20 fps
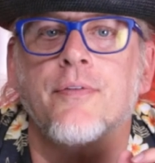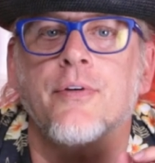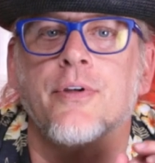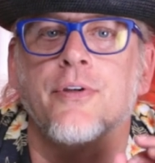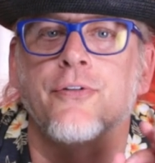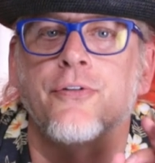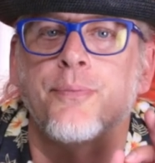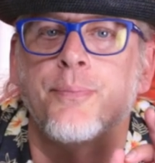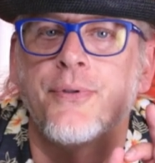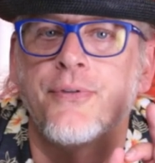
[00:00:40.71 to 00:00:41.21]
for
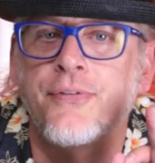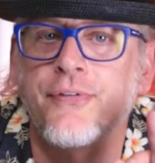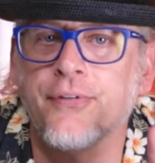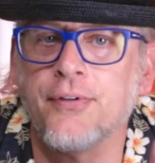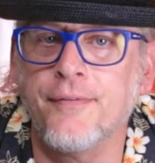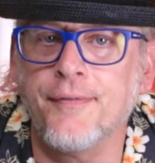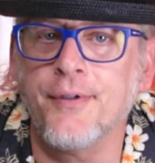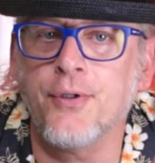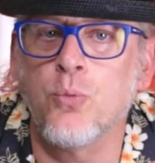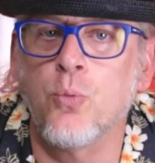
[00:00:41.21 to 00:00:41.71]
the
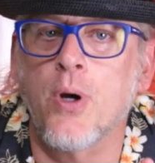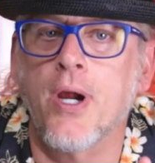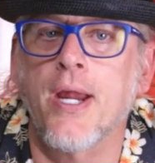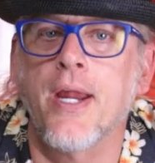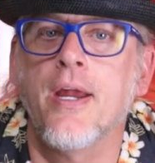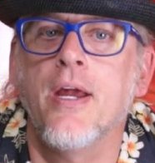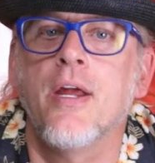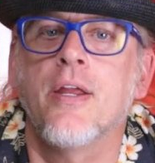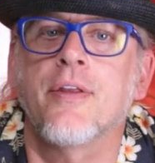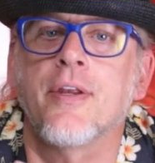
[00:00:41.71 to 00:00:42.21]
specific
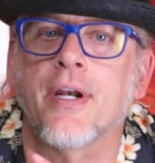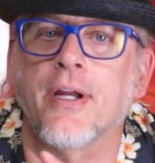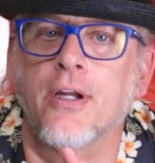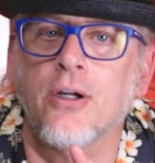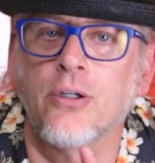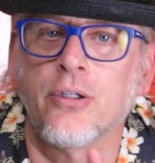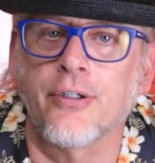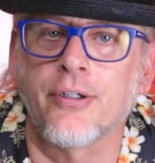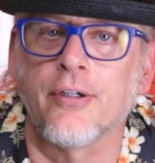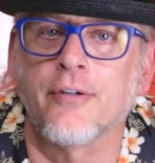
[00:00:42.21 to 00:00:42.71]
way that I
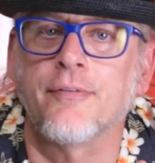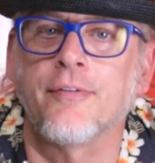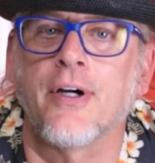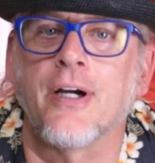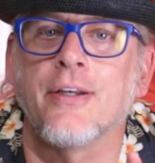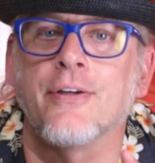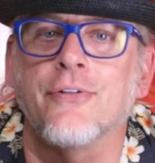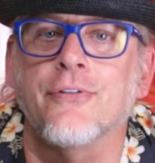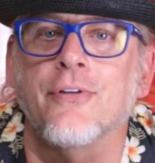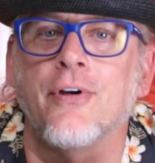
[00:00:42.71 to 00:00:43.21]

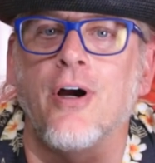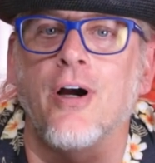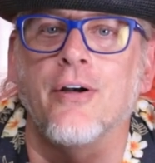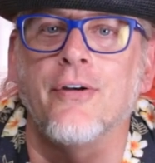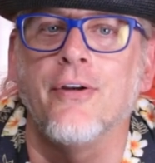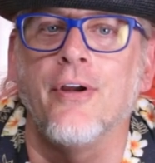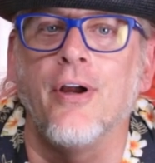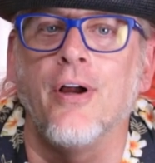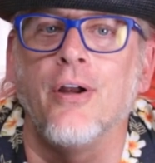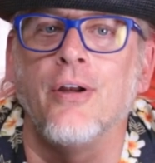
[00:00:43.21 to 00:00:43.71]
clarify this
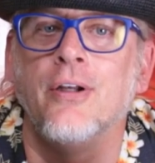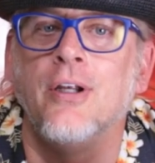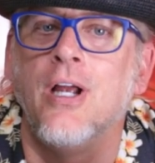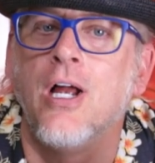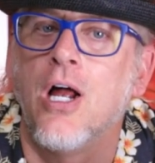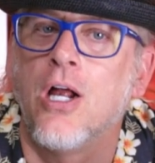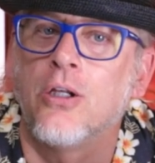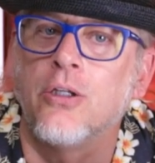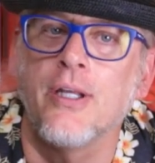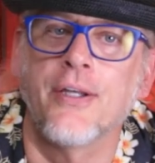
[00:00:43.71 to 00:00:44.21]
cocktail.
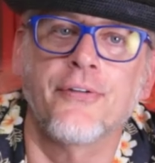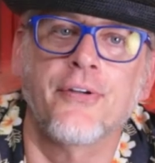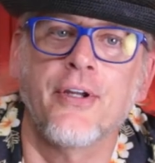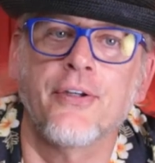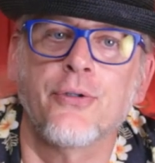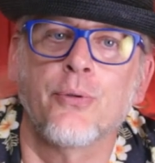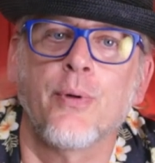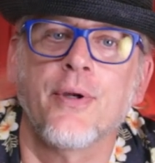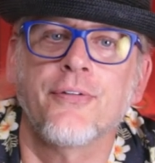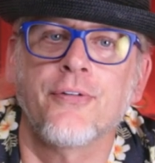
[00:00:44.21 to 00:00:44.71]
Let's get
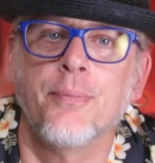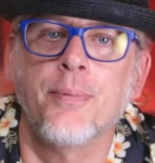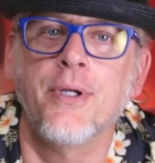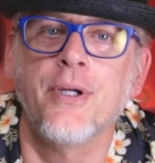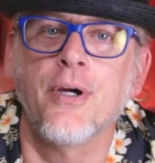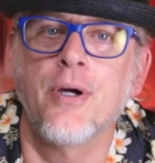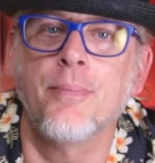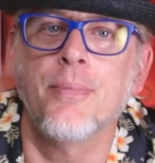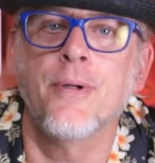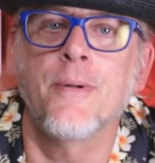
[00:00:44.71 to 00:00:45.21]
the
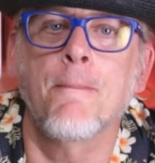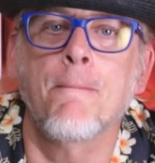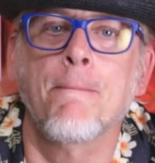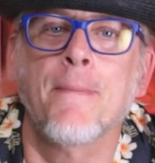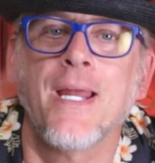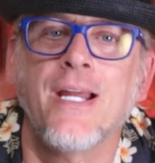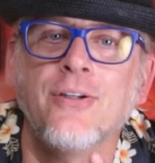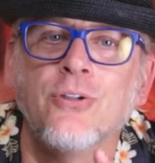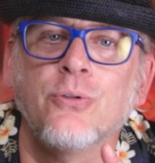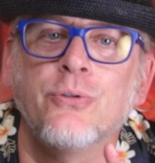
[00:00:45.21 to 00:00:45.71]
recipe up,
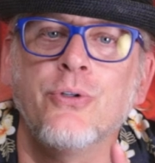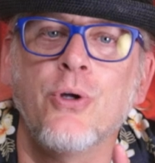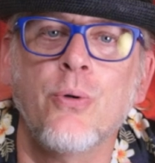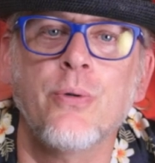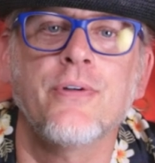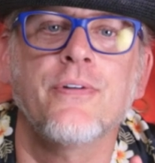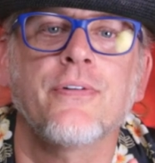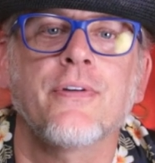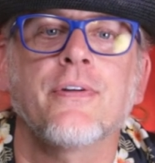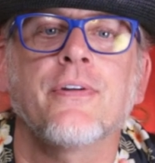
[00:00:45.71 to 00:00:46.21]
and you'll
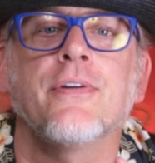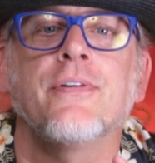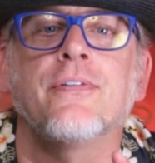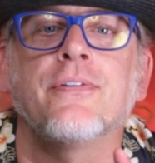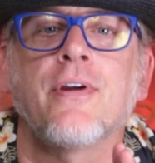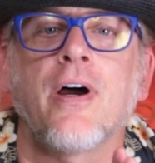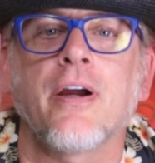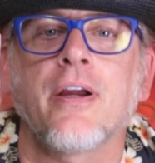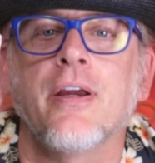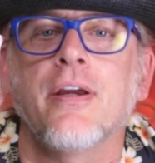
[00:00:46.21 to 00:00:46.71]
notice that the
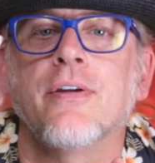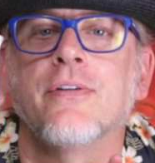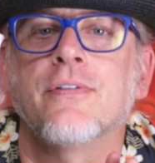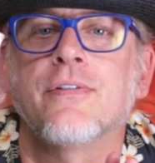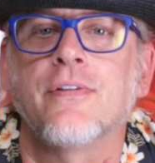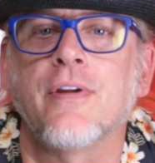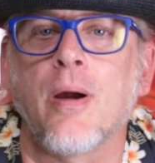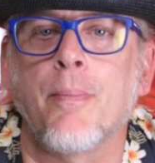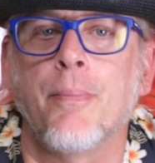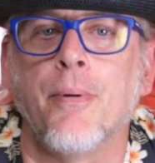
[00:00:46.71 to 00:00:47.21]
sake is
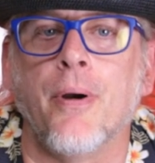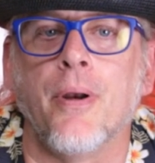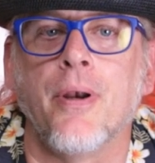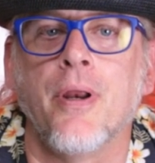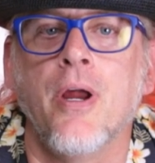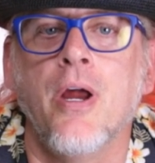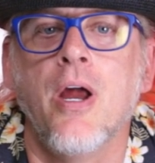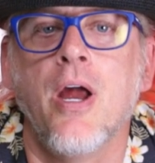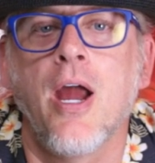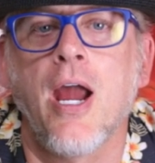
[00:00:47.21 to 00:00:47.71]
separate.
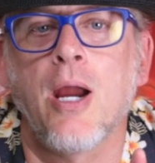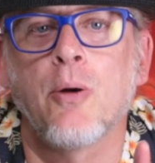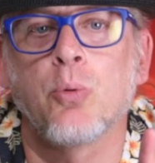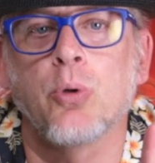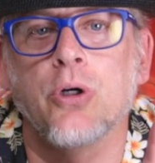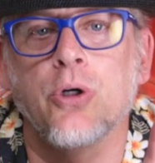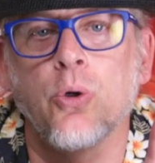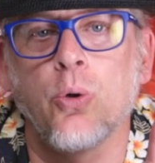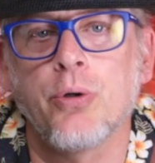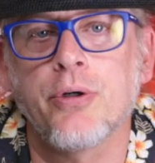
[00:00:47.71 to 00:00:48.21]
And
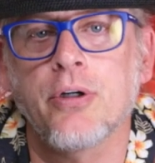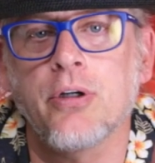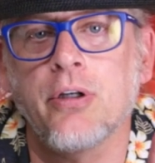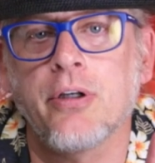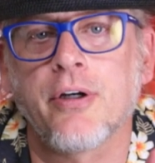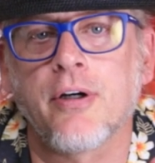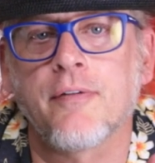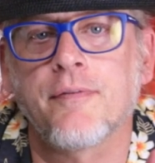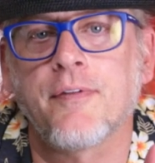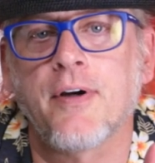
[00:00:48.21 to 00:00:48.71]
we're going to
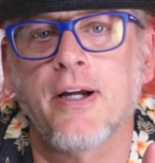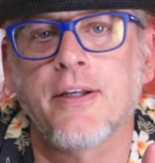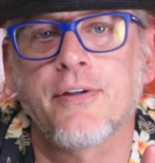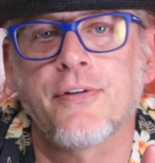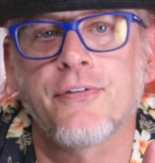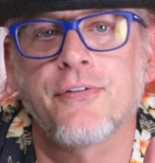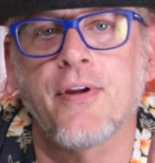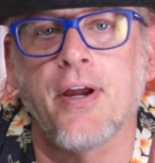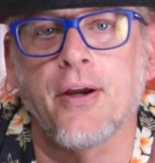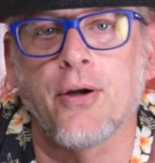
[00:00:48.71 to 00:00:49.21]
clarify the
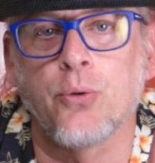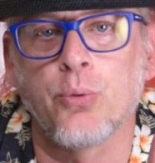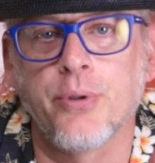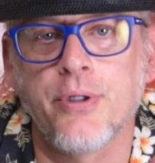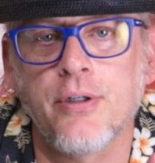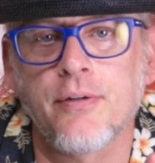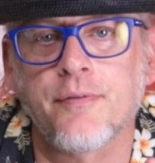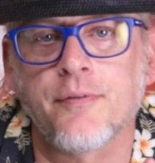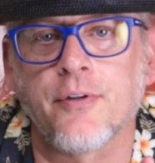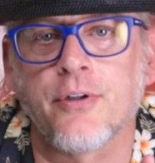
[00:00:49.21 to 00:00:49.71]

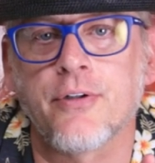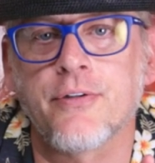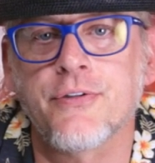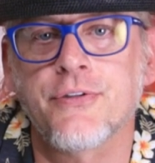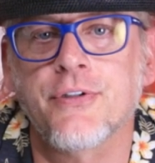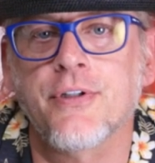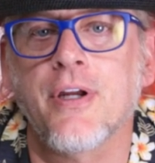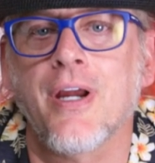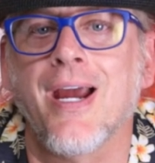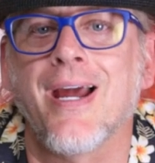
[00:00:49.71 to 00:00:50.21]
sangria
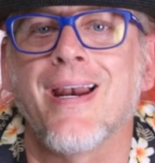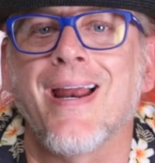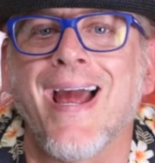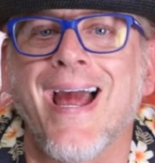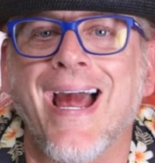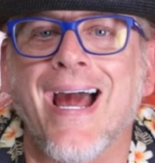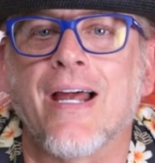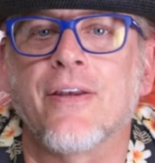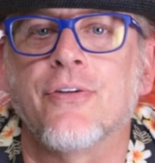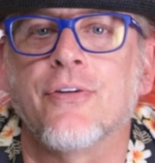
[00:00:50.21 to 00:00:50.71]
first and
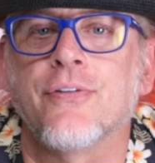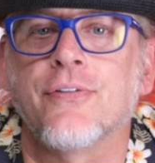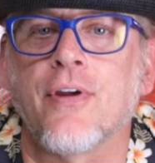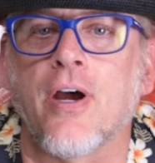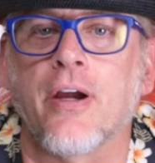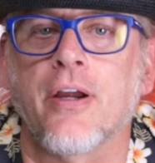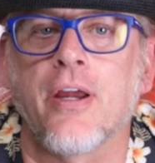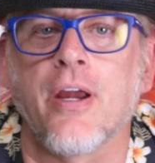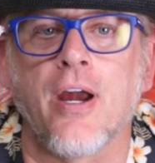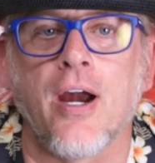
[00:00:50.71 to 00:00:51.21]
add the
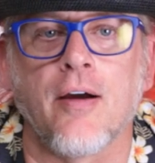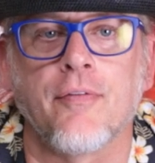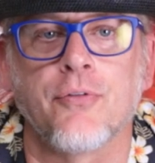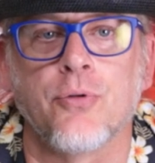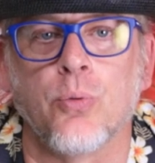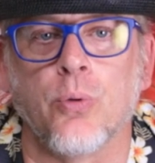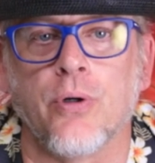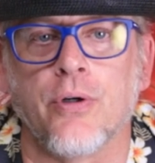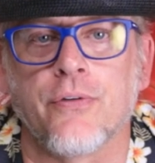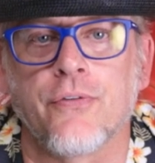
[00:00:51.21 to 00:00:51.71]
sake
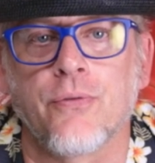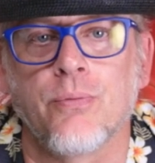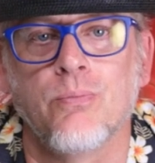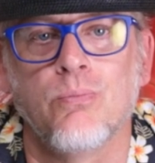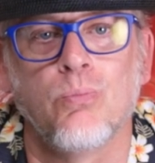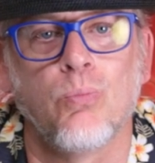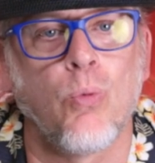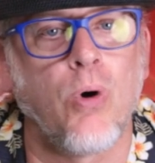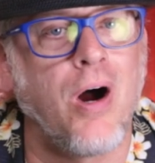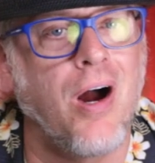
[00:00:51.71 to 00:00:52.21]
afterwards.
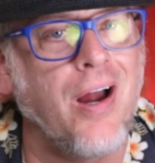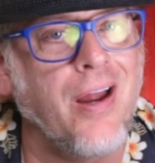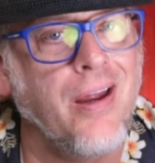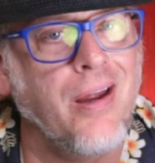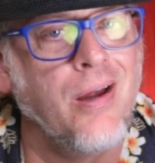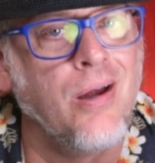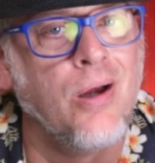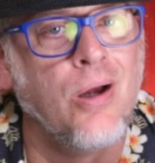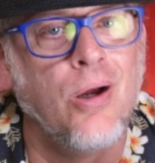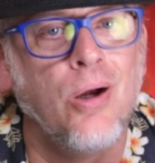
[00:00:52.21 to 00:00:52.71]
Why?
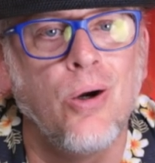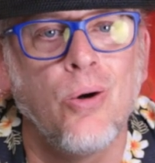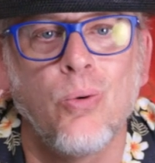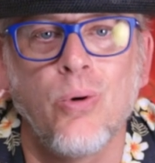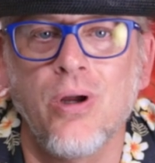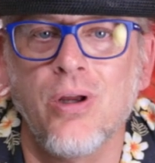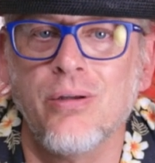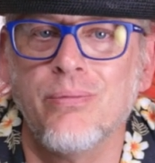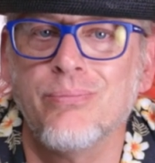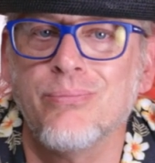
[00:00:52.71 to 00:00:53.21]

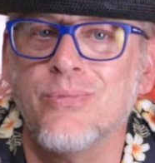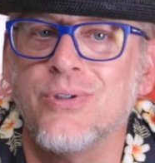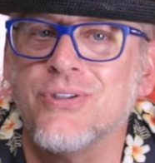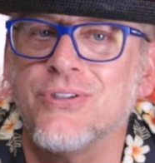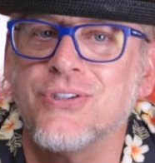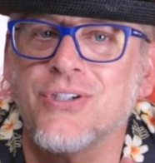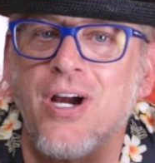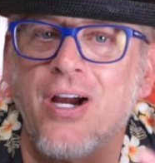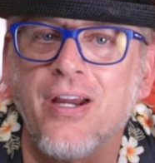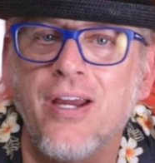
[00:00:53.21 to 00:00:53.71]
Well,
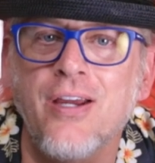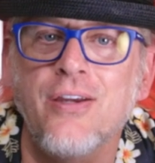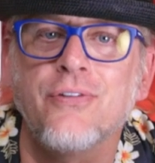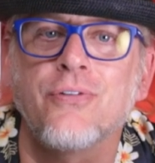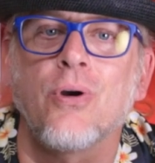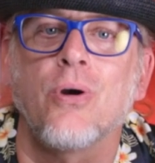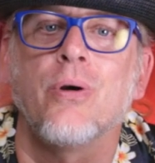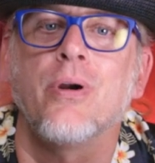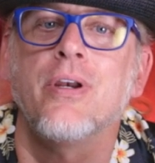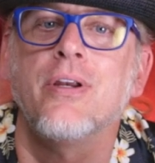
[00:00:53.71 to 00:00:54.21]
sake is
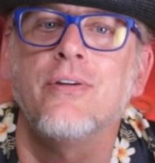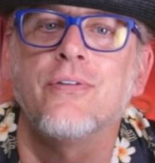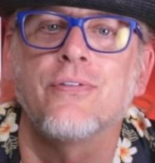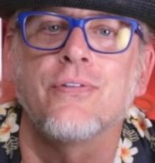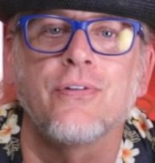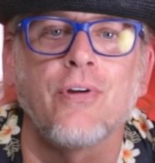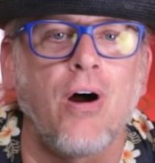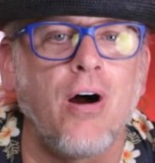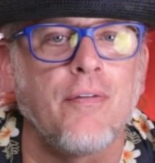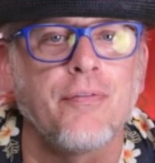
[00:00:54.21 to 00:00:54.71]
already
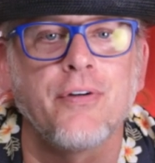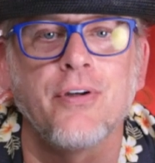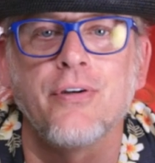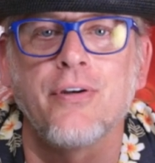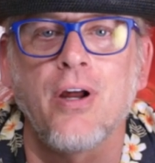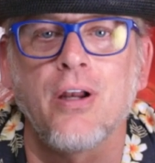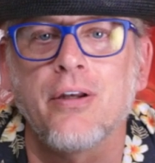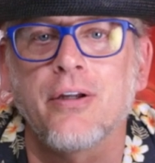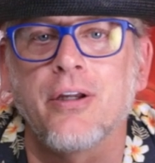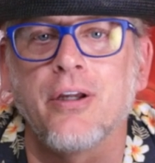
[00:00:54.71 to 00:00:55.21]
soft and
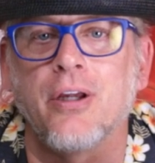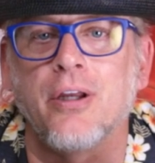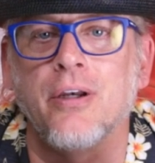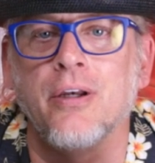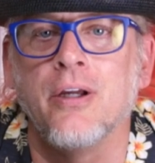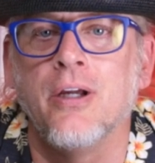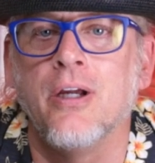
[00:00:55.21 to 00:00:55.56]
delicate,